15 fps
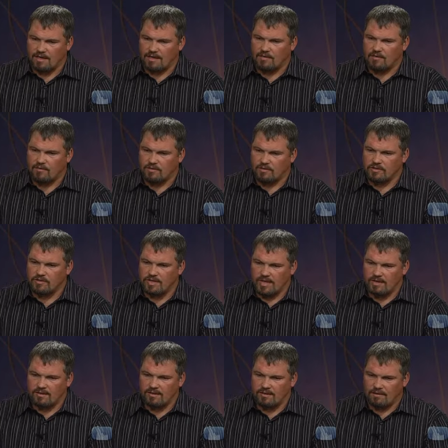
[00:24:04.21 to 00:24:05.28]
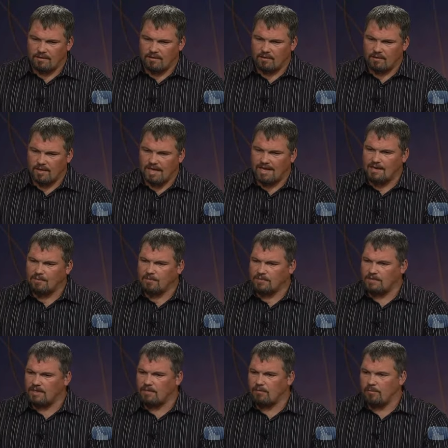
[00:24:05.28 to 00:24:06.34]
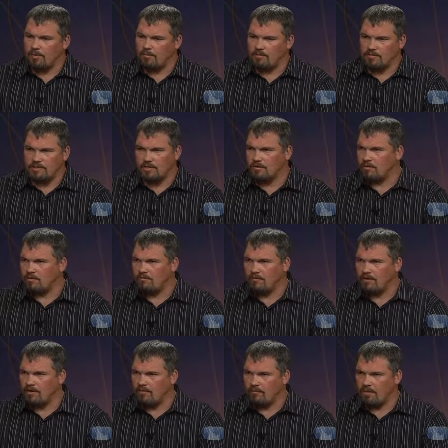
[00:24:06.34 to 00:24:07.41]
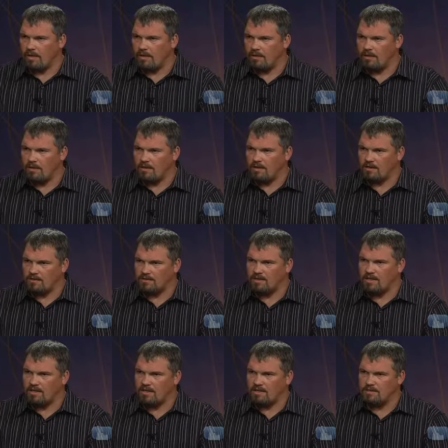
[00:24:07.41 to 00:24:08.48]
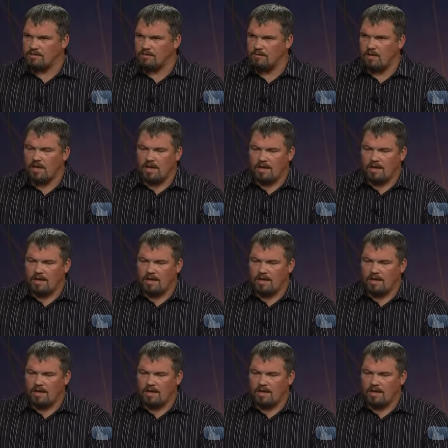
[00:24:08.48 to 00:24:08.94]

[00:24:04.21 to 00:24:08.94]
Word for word: I do understand that you know, 80% of the people still don't forgive me, and I understand that too.